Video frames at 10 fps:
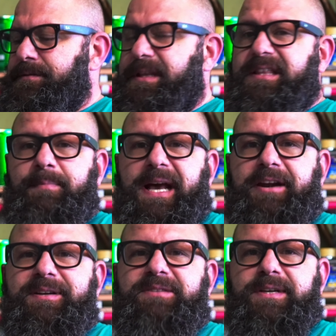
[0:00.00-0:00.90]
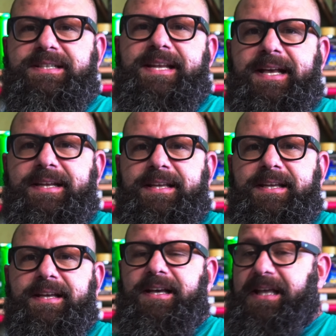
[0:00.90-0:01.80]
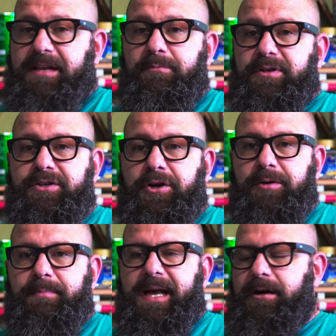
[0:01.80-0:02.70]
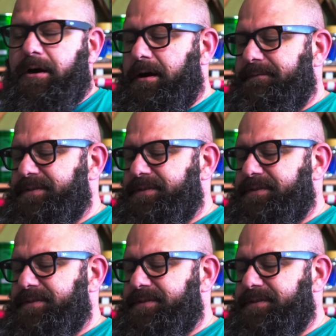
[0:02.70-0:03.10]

that the batteries were dead and would turn back off.